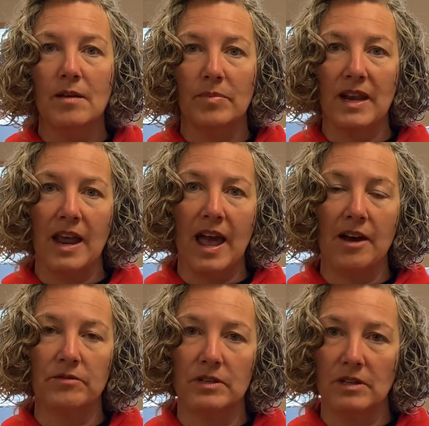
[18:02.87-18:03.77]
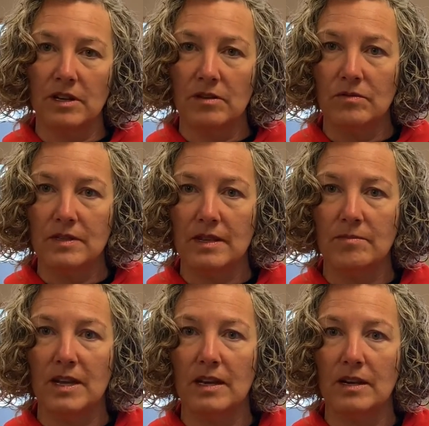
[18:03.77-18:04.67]
but how to use them
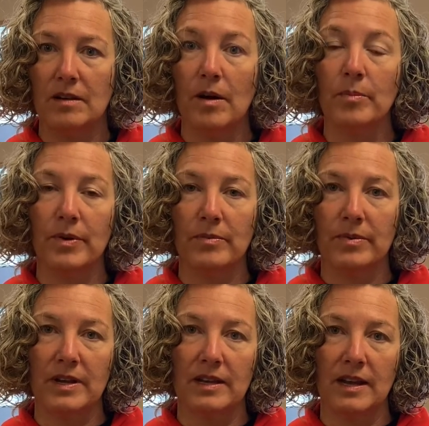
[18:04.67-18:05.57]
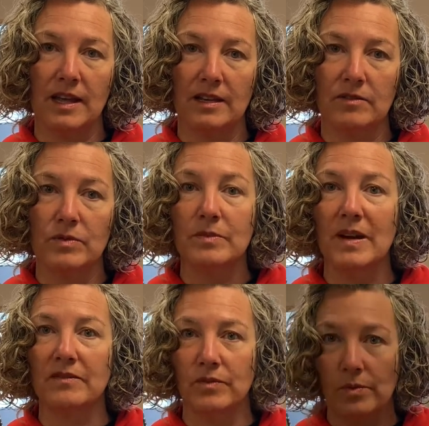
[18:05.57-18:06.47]
in an appropriate and
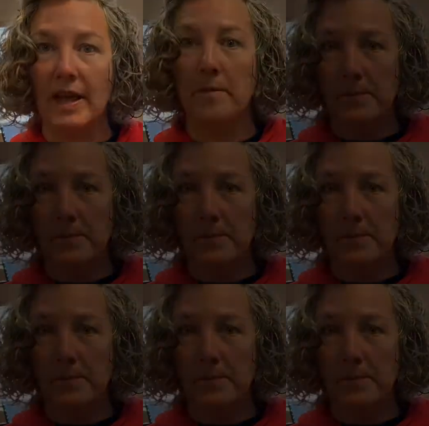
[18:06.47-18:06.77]
respectful way.